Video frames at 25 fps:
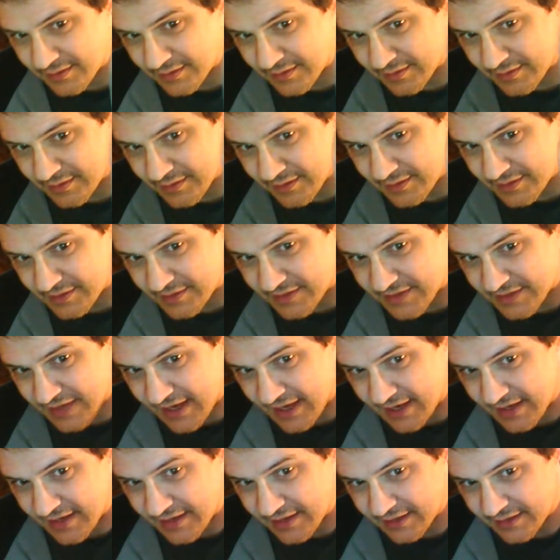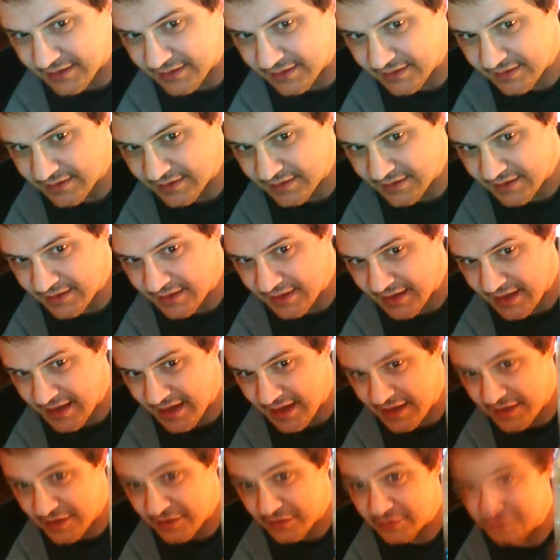Look at this guy.
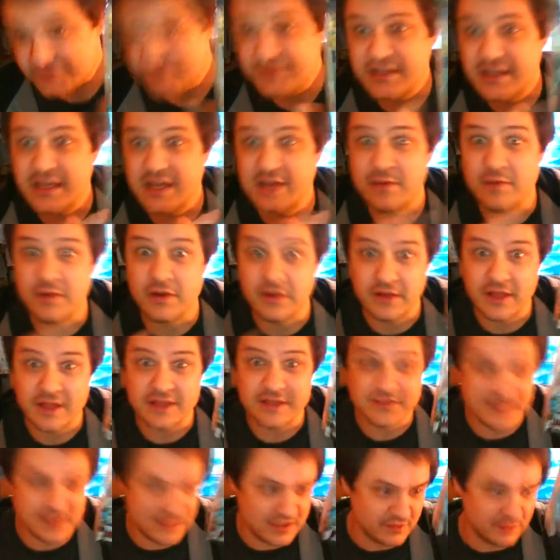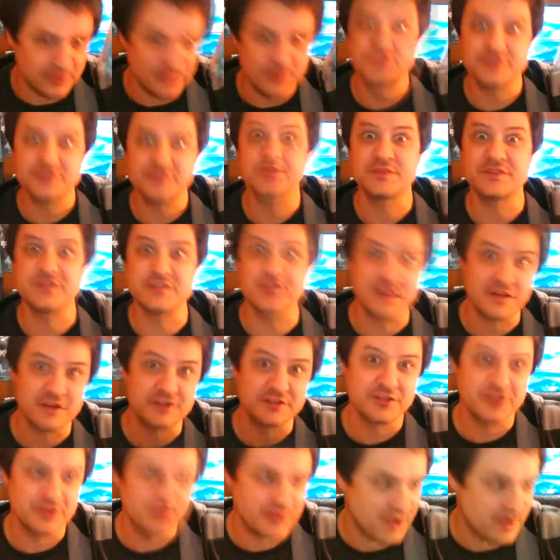And you'll see him on Let's Get Loose, which is
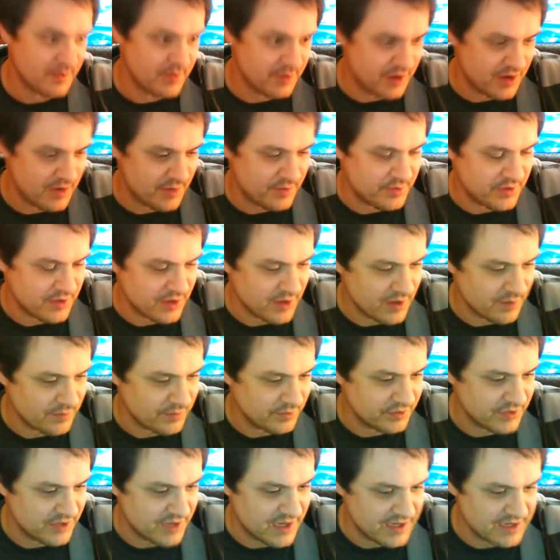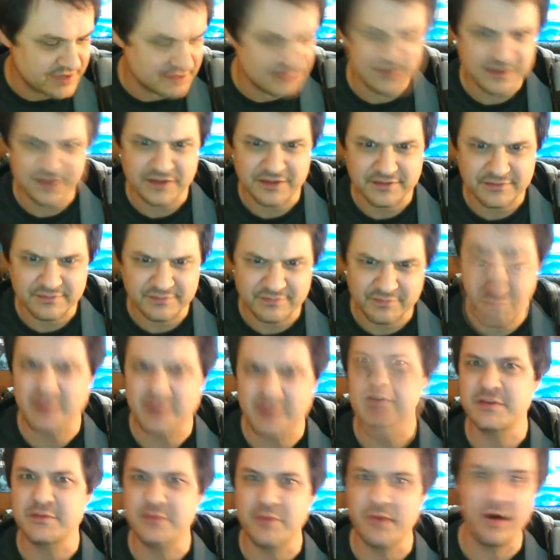also coming up in a couple of days, or
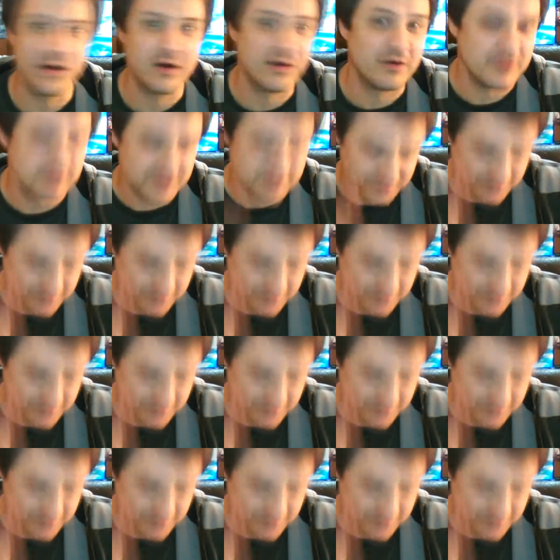maybe tomorrow as